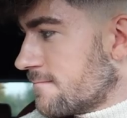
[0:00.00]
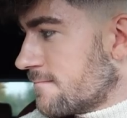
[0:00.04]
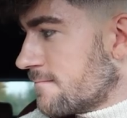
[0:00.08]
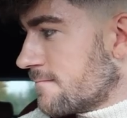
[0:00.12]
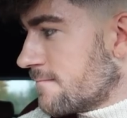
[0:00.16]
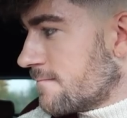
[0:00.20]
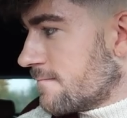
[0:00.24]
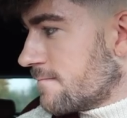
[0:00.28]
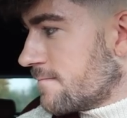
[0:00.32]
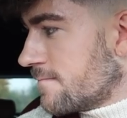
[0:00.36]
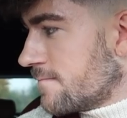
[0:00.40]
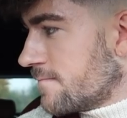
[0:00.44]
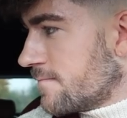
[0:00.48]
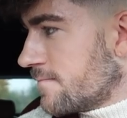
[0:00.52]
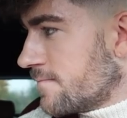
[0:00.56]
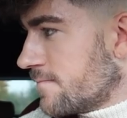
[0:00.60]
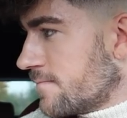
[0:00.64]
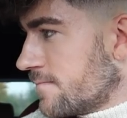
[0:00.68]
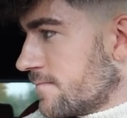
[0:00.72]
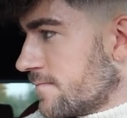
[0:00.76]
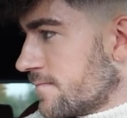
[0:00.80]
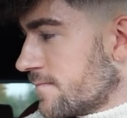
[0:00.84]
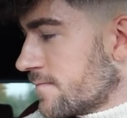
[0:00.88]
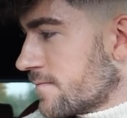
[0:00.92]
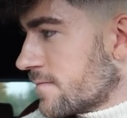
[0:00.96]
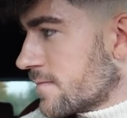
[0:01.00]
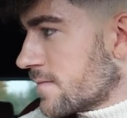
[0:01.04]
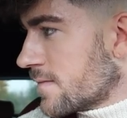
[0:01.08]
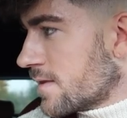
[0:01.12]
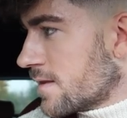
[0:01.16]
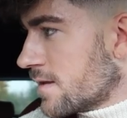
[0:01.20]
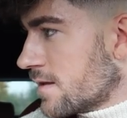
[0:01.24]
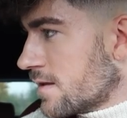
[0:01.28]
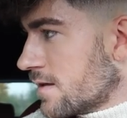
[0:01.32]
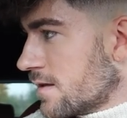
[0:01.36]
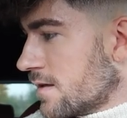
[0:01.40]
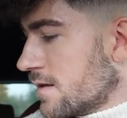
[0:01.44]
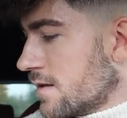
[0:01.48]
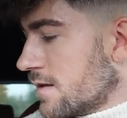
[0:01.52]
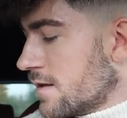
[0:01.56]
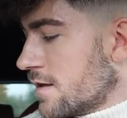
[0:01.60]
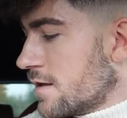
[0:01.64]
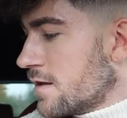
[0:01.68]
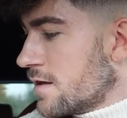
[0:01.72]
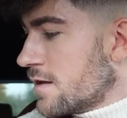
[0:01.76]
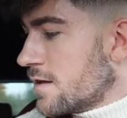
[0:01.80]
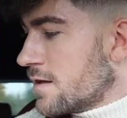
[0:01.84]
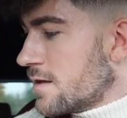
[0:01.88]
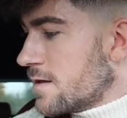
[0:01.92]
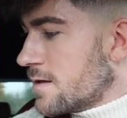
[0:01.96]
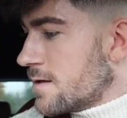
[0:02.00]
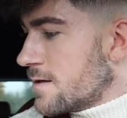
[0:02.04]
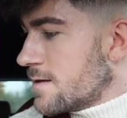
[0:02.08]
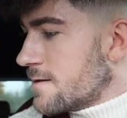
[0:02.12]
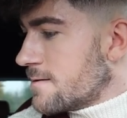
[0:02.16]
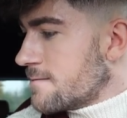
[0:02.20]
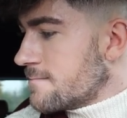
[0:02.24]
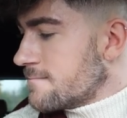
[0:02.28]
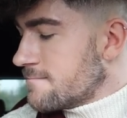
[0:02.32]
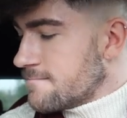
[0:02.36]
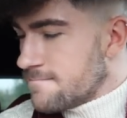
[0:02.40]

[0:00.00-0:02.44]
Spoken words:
Nobody speaks.